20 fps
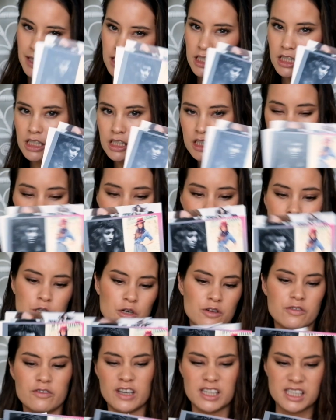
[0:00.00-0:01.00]
pictures just to
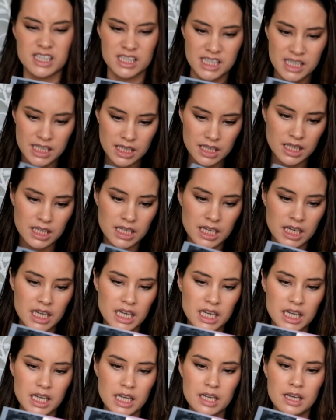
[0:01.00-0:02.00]
show
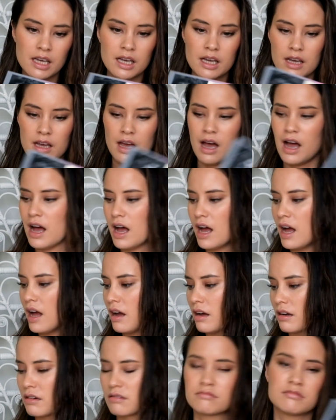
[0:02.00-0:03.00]
versatility,
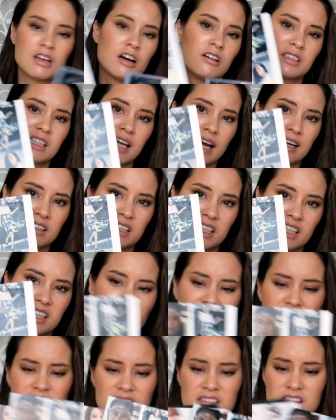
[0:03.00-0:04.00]
contact
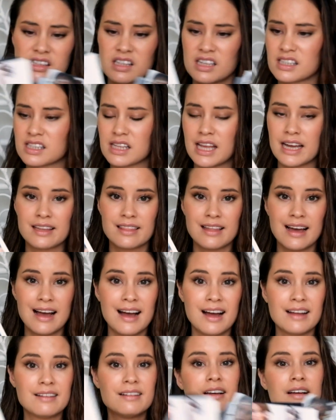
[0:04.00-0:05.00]
details, things like
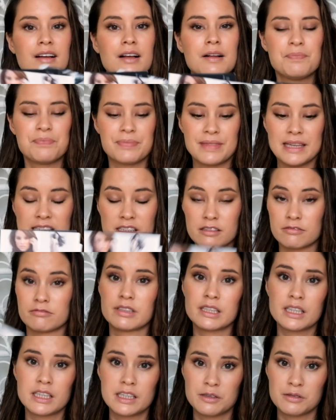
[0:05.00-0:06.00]
that. These are
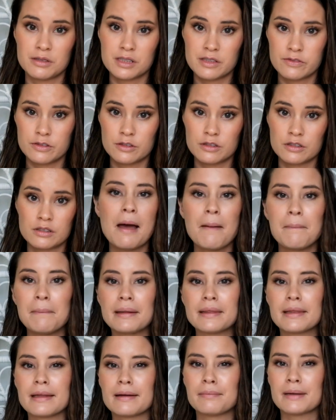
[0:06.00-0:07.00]
really useful,
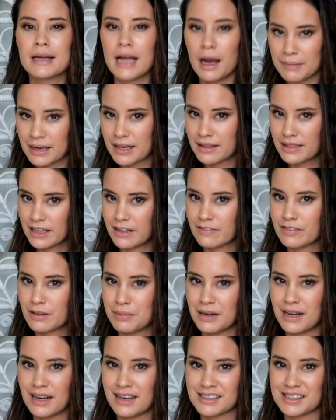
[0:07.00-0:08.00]
but they're becoming a thing of
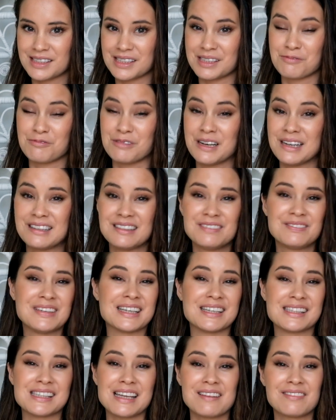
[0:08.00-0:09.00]
the past as well
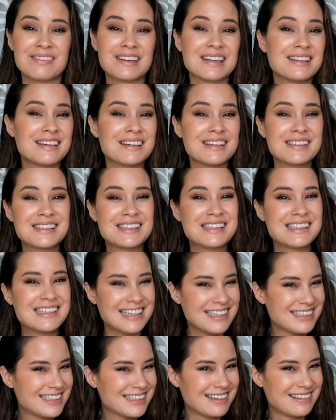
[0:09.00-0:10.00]
because everything is
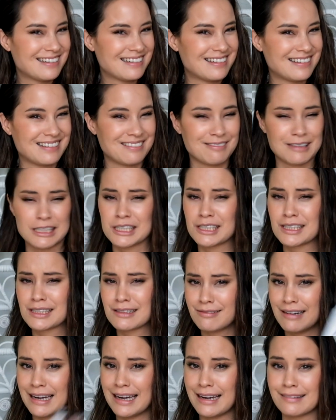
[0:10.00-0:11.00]
digital, which is
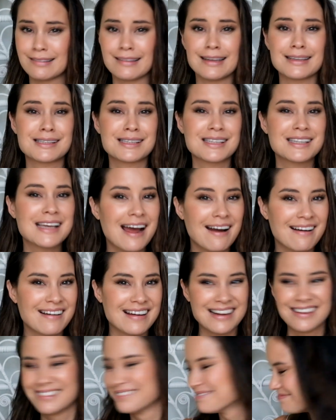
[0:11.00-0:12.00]
great, less to
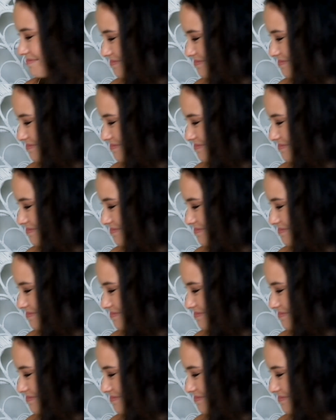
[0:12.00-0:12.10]
carry.